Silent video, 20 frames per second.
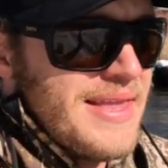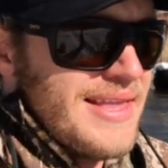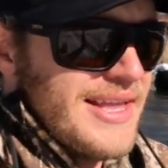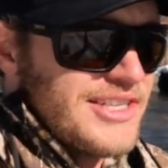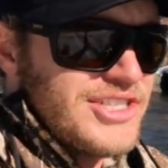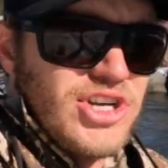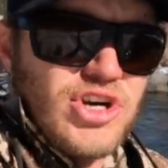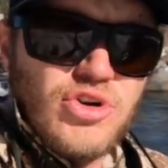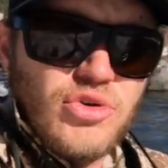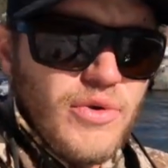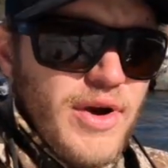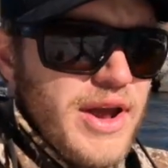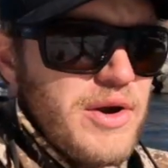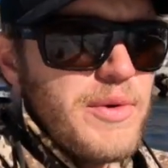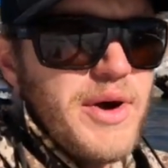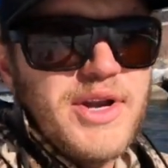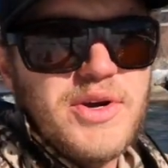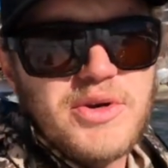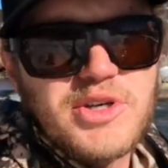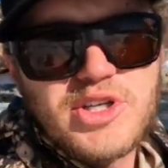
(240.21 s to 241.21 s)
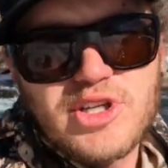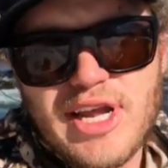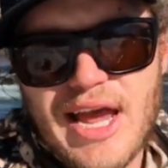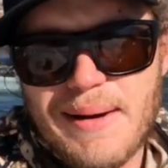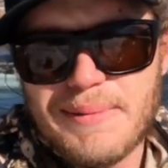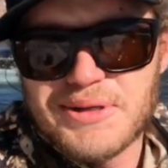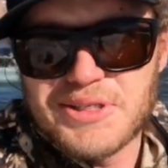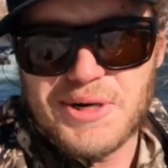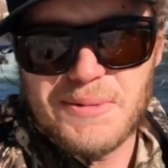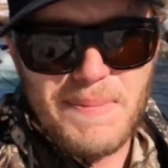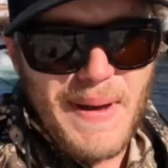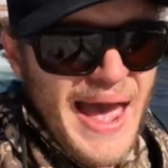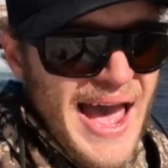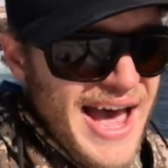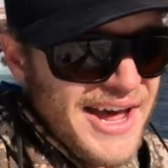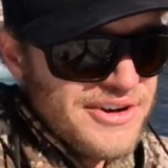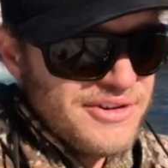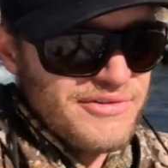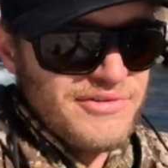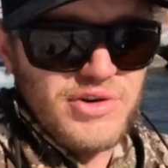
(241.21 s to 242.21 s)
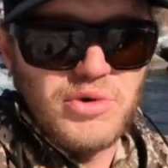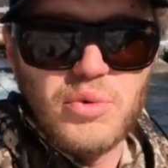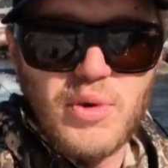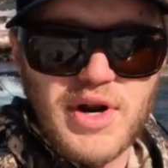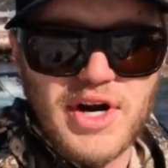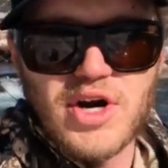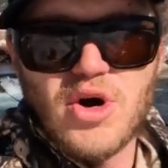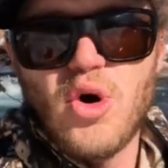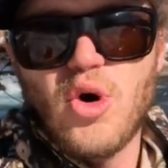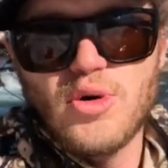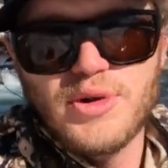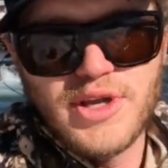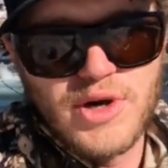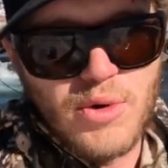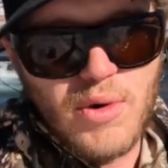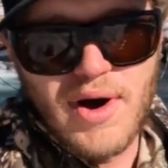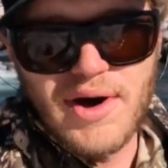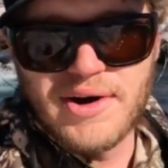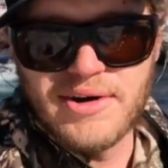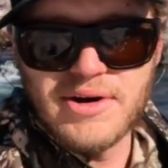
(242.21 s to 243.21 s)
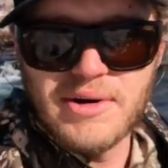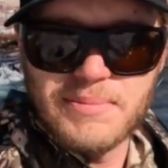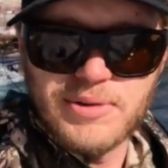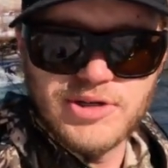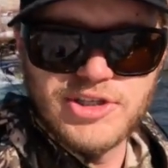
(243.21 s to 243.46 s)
it's a great way to establish a pattern for winter holding water in a